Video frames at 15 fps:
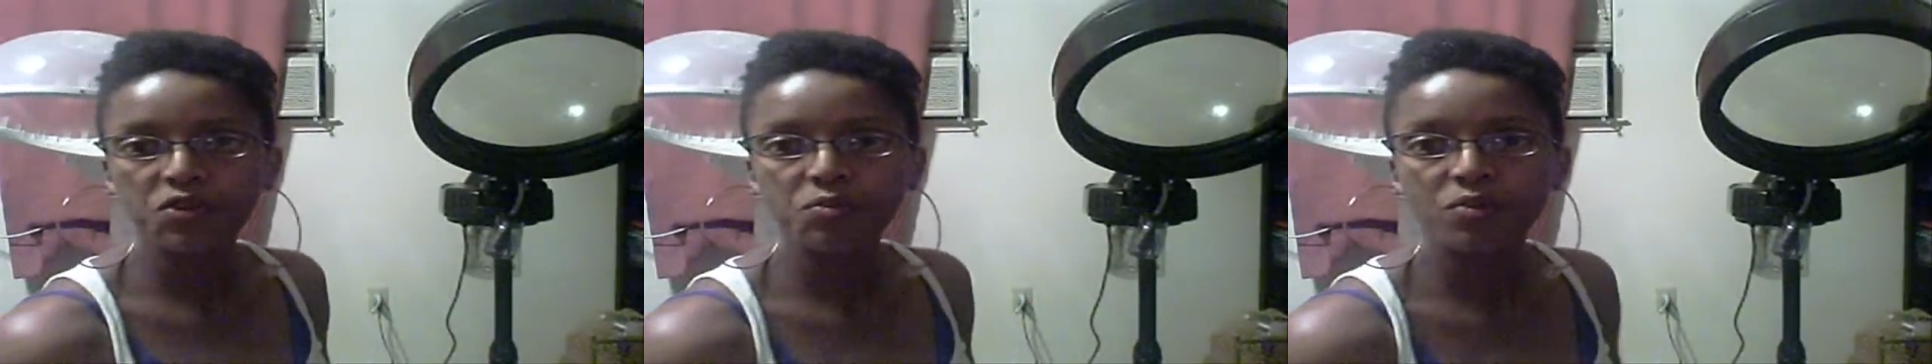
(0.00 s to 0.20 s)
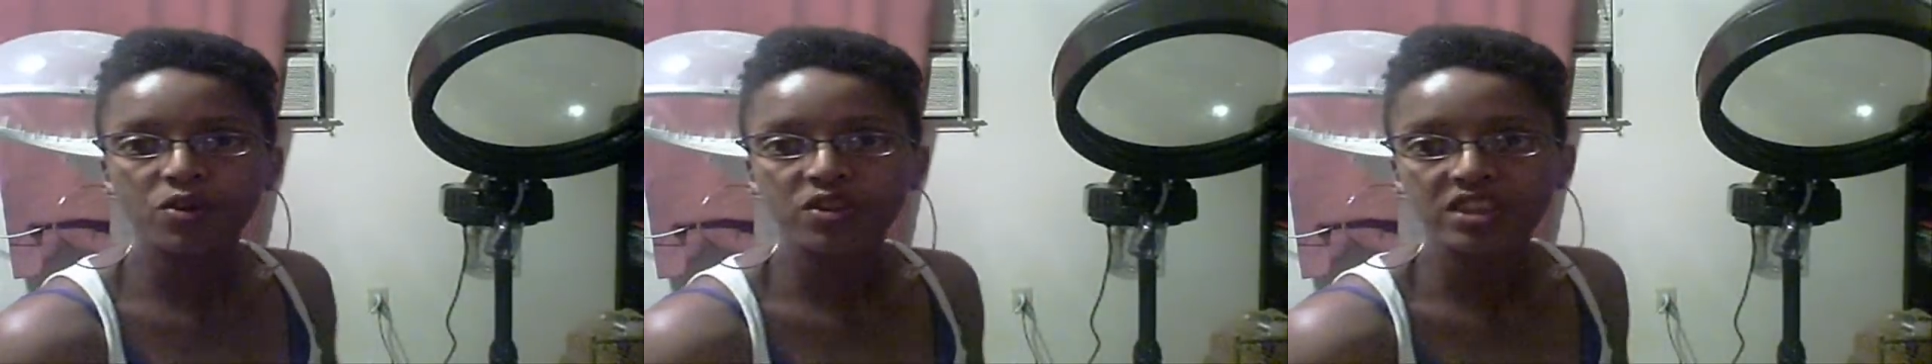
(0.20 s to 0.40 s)

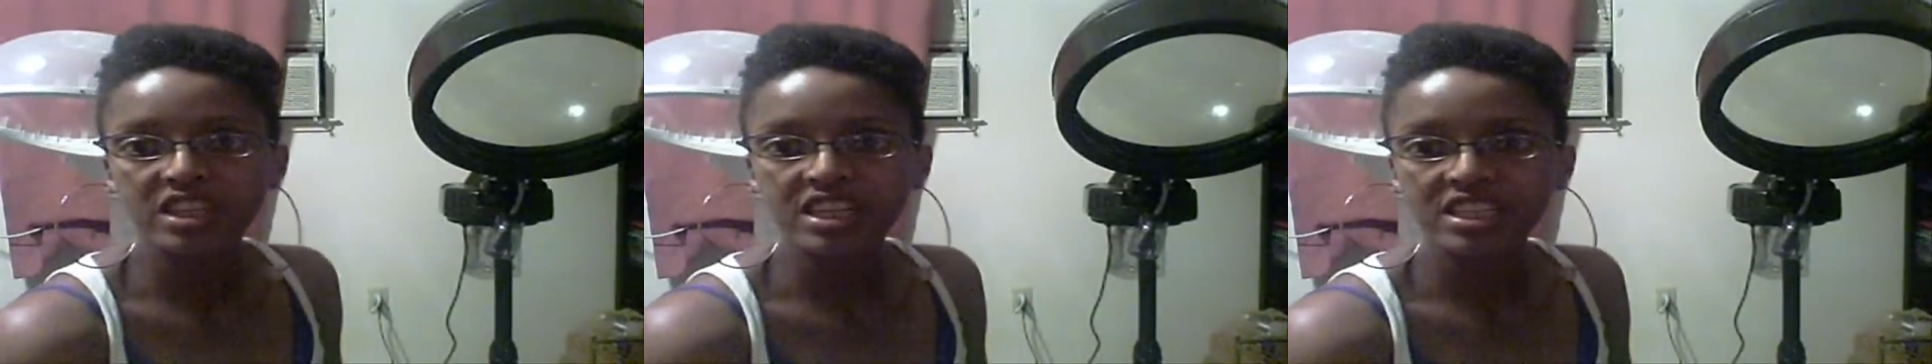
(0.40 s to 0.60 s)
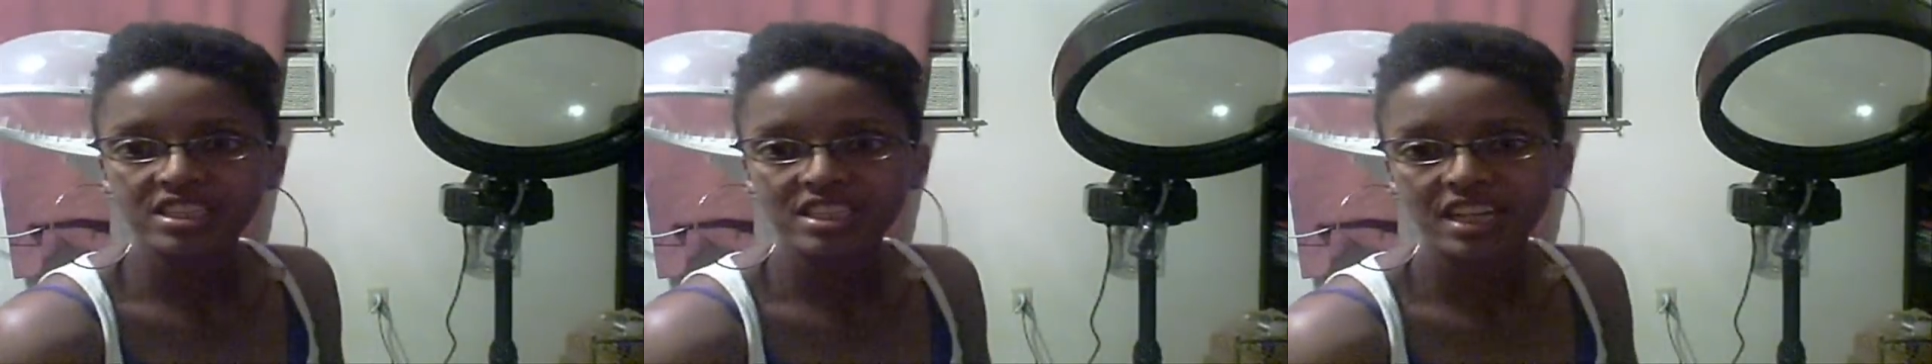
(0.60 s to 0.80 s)
few more
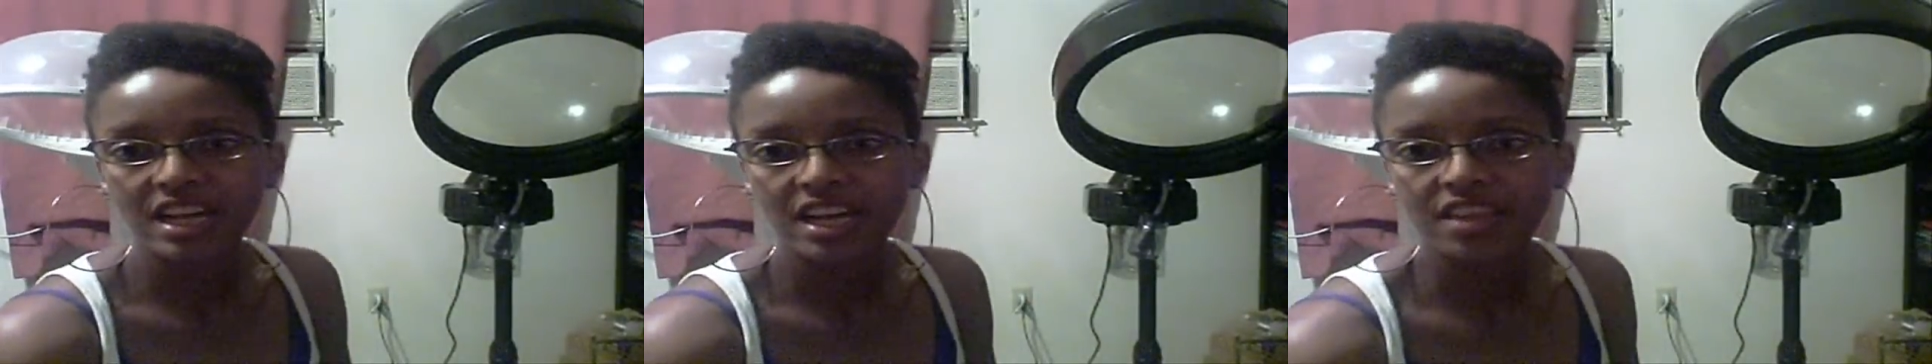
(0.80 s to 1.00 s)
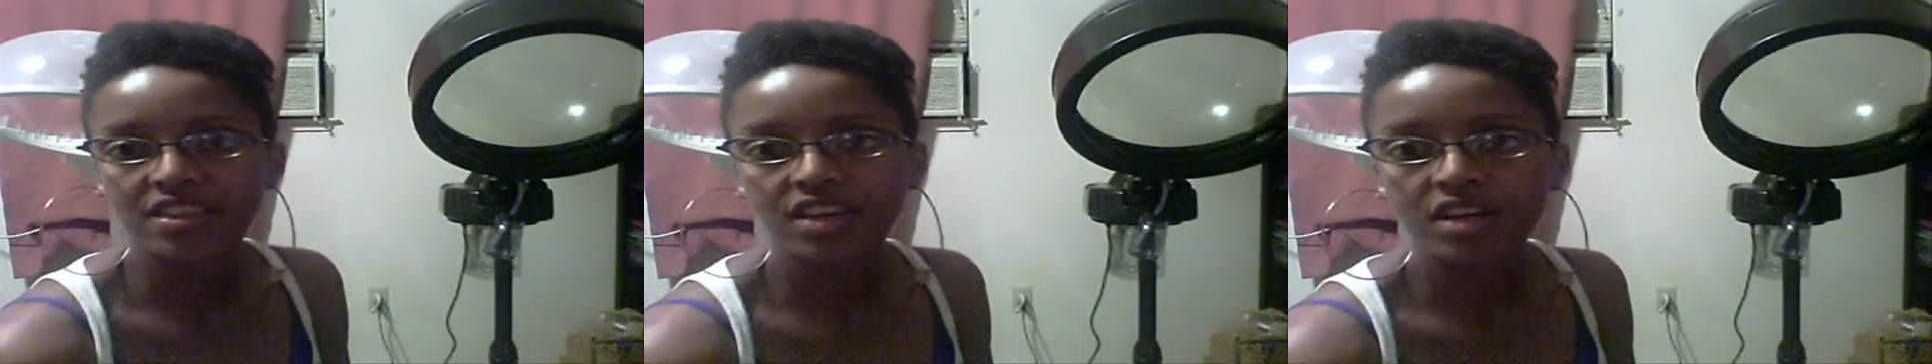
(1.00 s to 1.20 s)
things
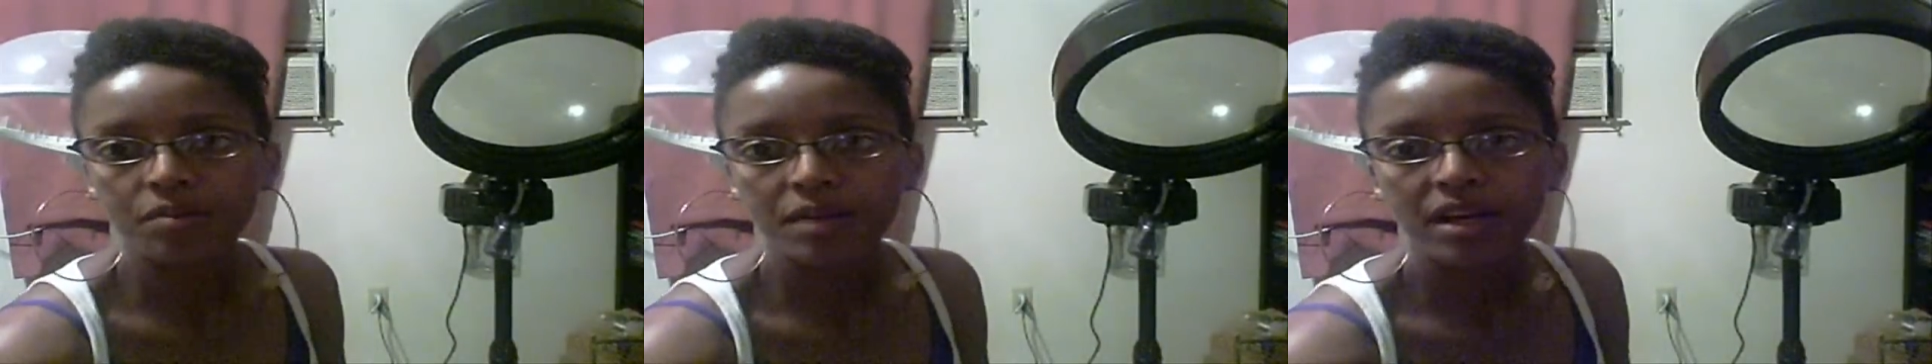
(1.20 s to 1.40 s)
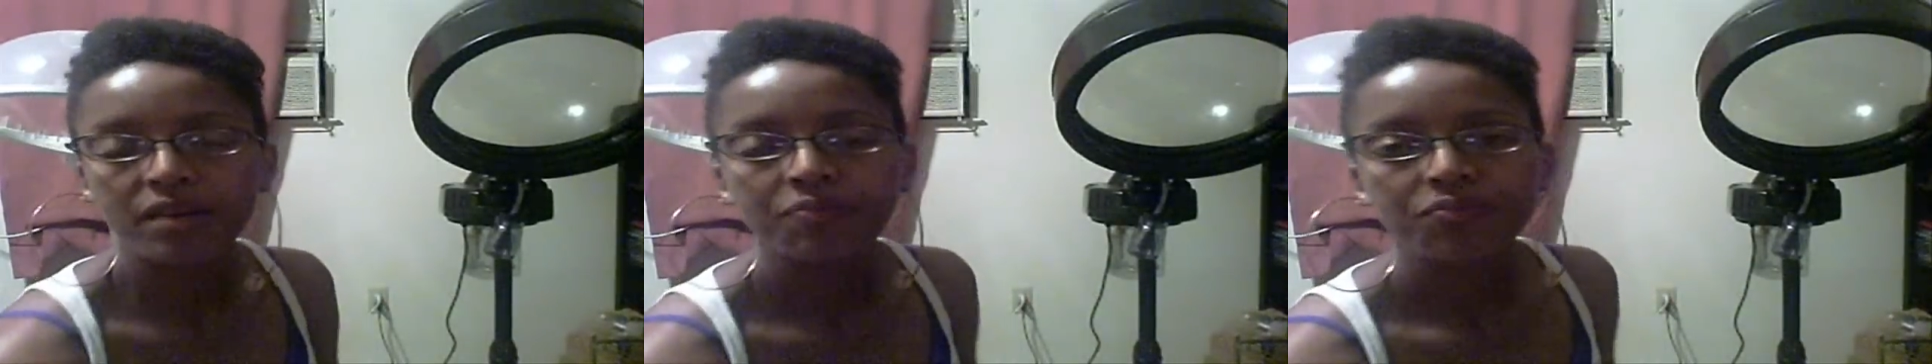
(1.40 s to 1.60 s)
that I had
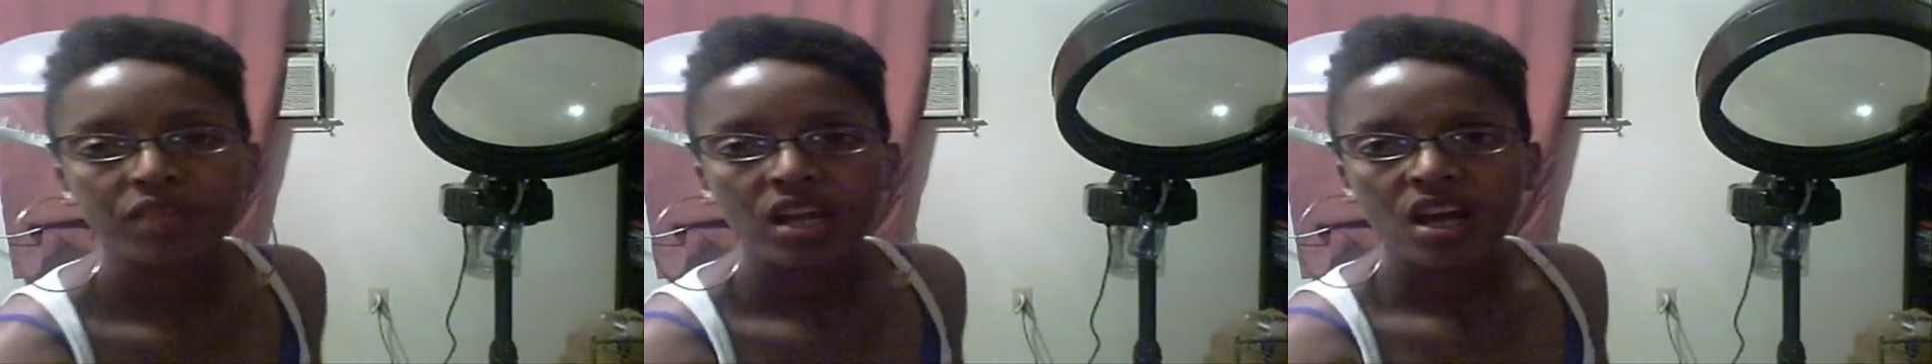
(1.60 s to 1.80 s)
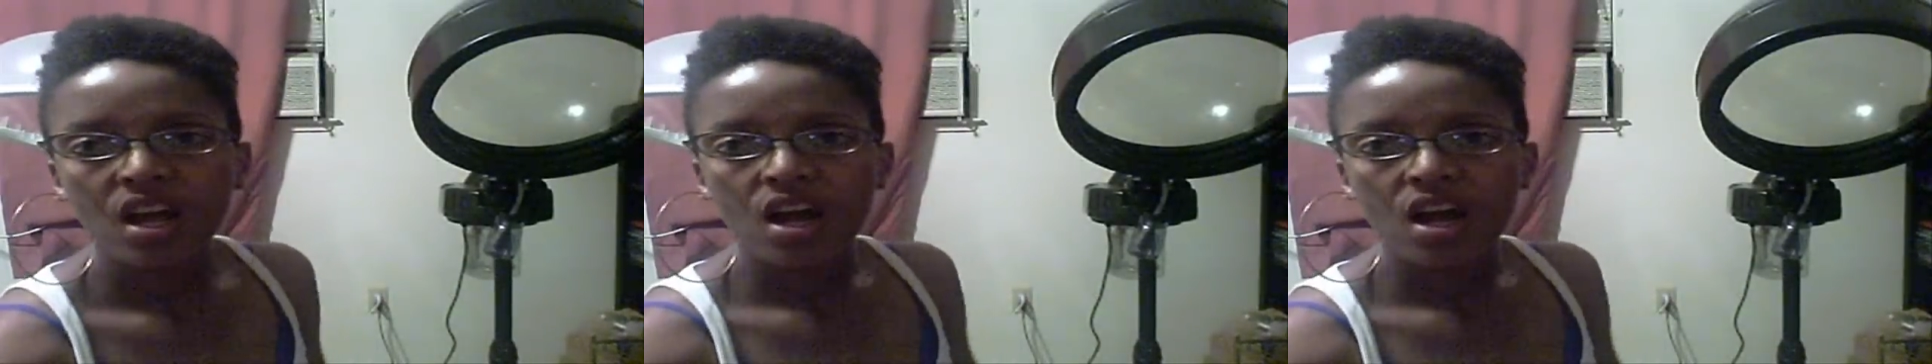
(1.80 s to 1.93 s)
thought about.